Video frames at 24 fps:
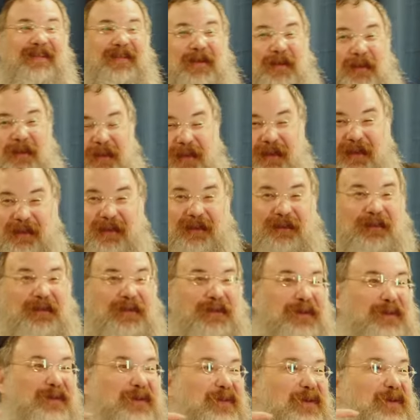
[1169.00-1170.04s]
the
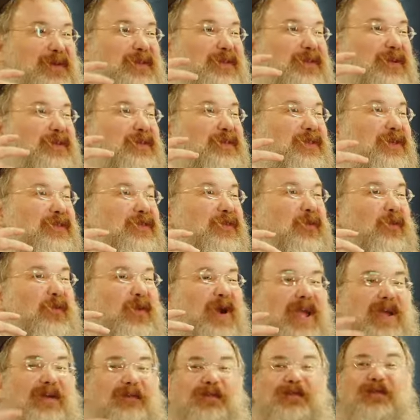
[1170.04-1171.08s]
worldview, the, the, the
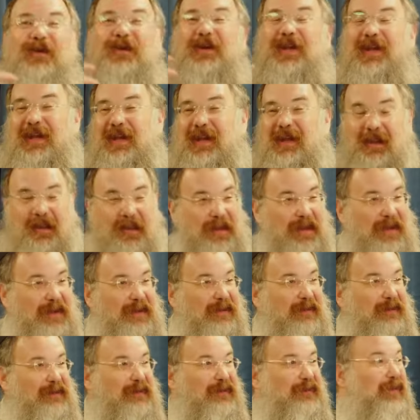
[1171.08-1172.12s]
way of looking at
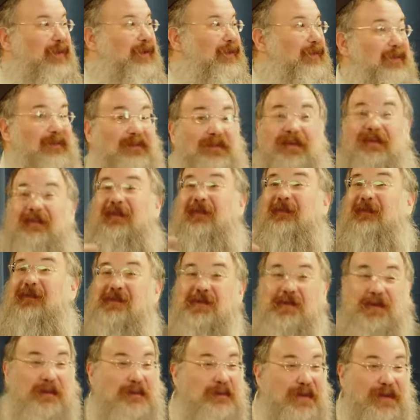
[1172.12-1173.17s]
things, the, the sense of
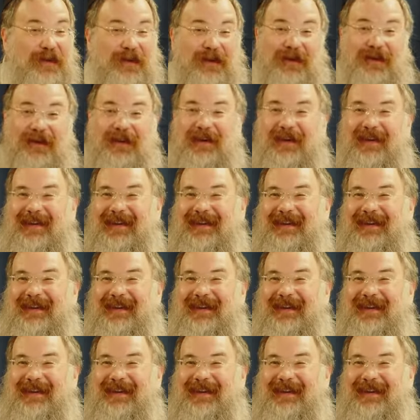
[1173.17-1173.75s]
humor,